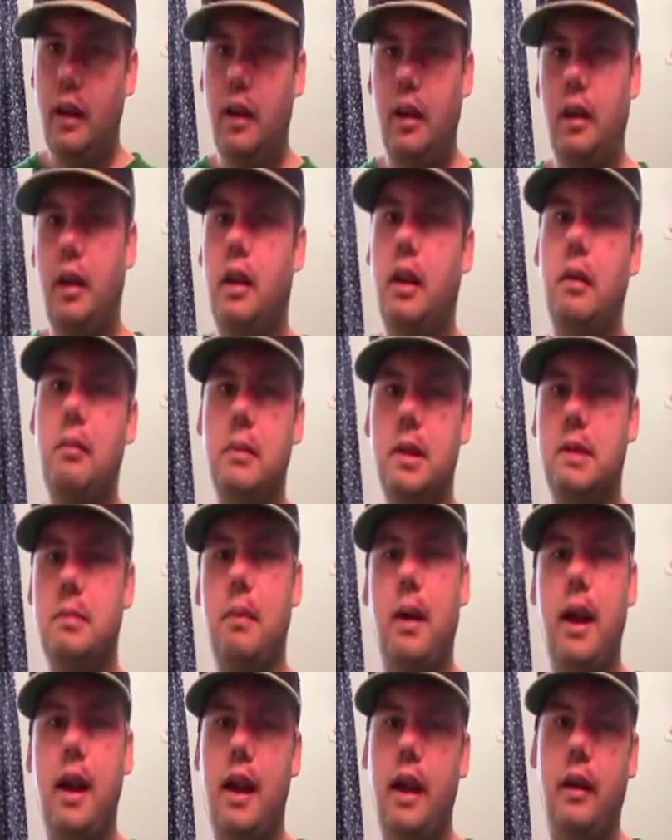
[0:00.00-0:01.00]
you can miss
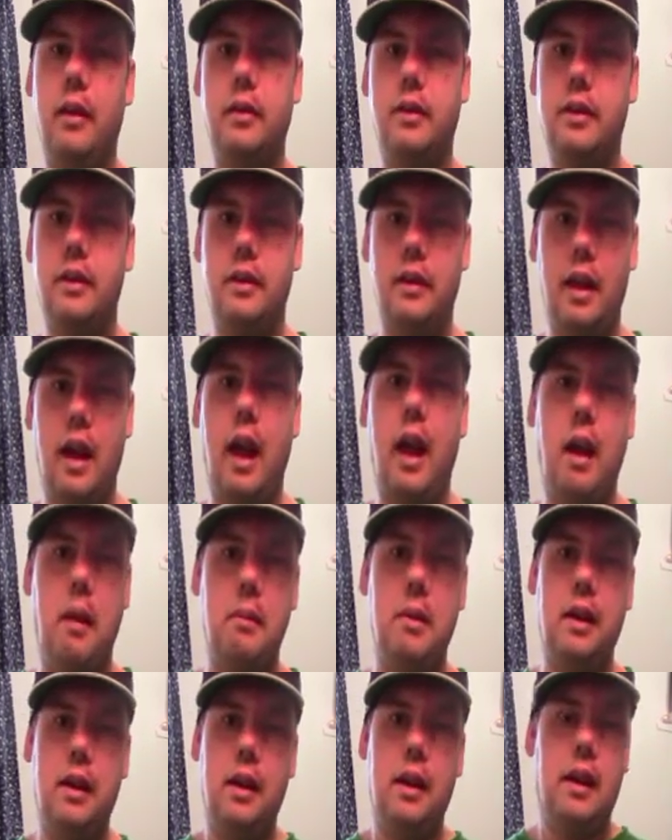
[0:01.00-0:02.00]
my house. I
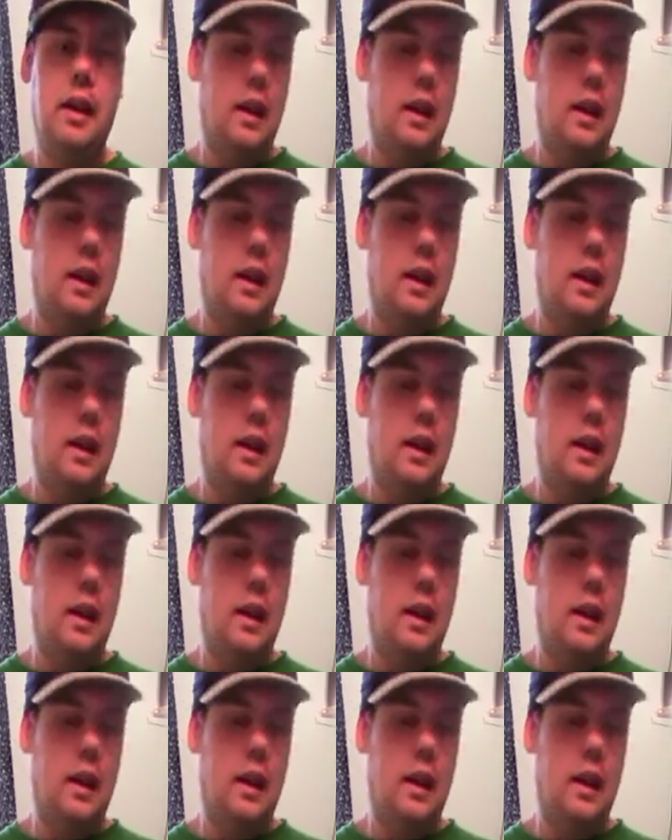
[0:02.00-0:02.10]
mean,